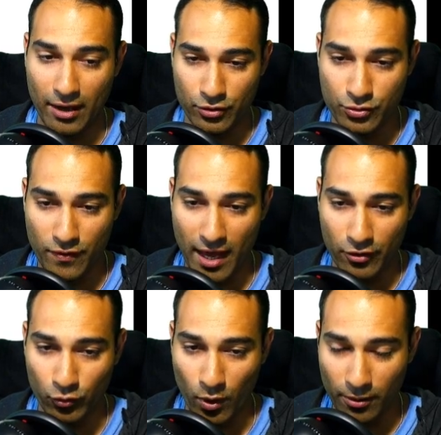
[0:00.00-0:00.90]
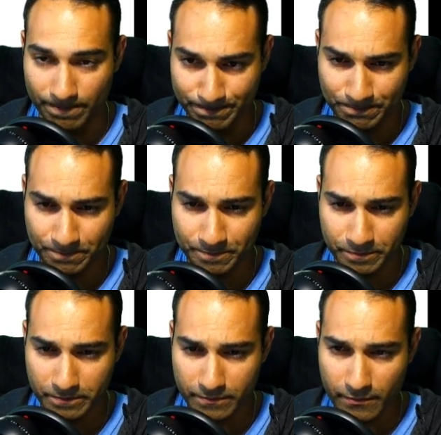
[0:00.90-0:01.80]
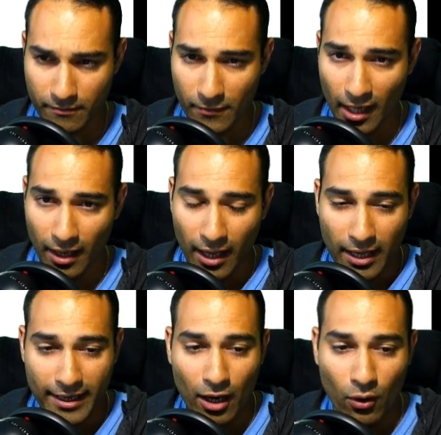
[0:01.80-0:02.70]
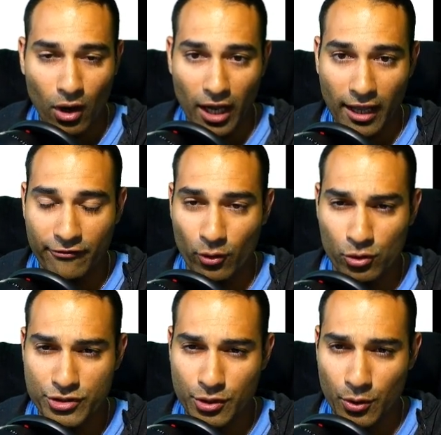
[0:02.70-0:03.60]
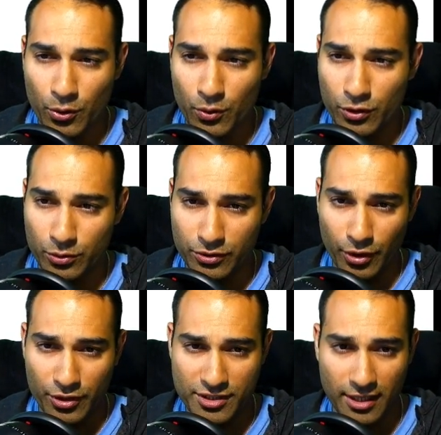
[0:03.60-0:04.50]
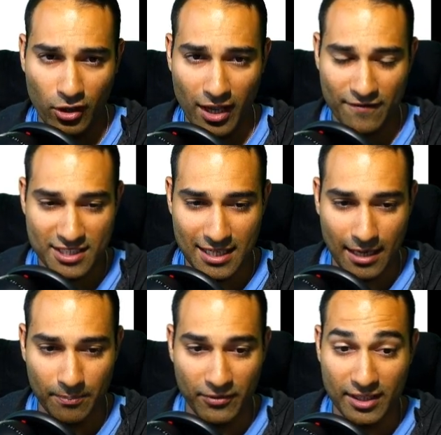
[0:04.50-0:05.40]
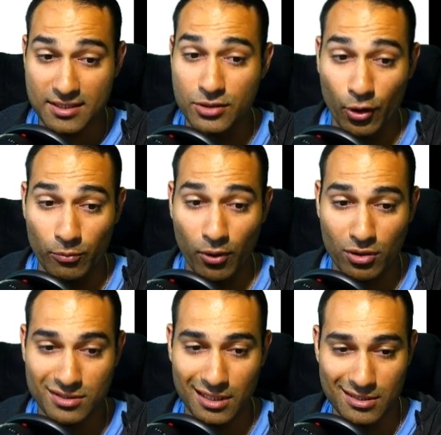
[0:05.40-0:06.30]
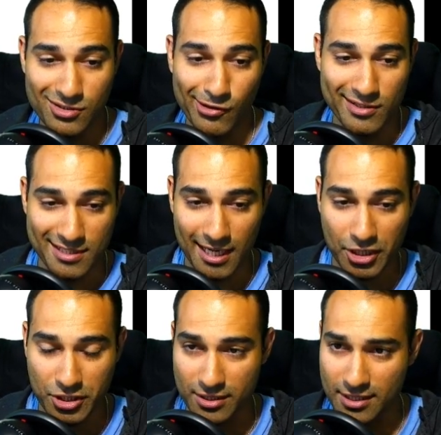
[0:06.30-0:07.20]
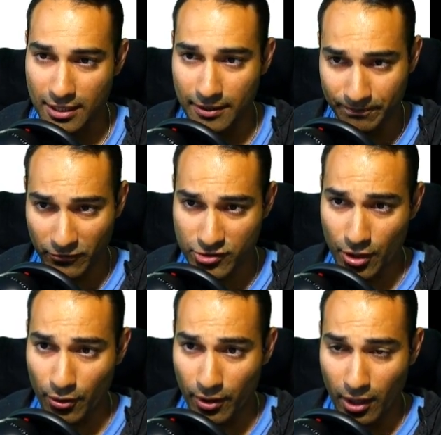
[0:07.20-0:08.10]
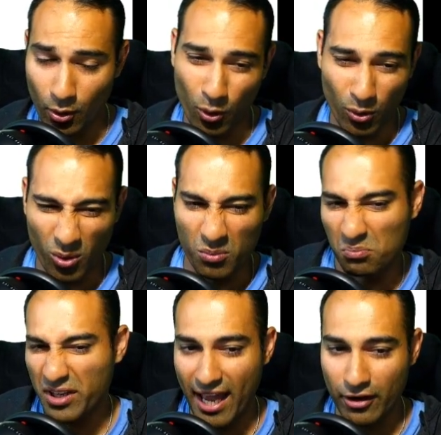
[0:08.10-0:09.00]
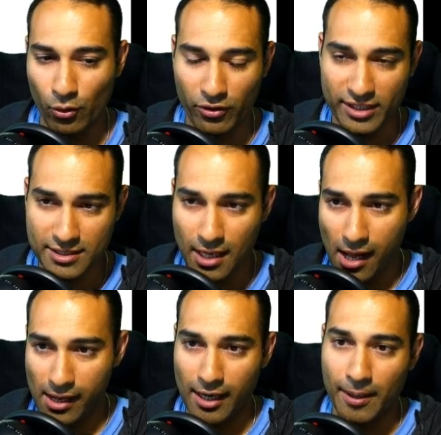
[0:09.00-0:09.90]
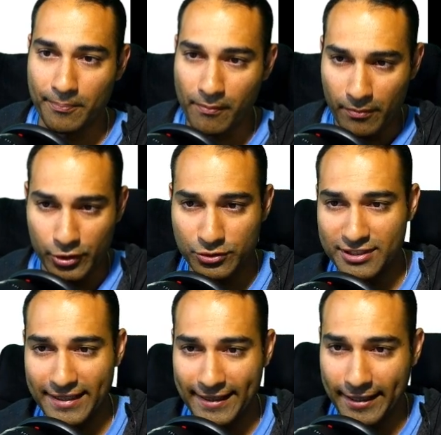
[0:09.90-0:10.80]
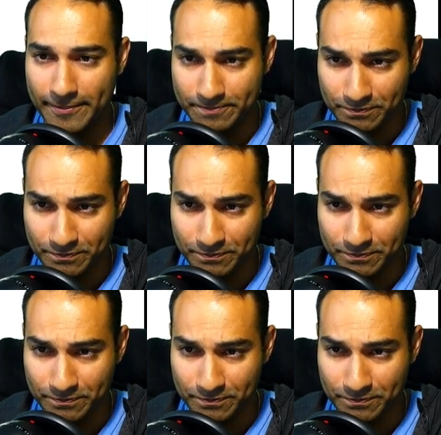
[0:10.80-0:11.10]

do that as well. Now I have also, you'll notice that I have set up this node box in certain sections here, so or, or categories. Um, you'll see here,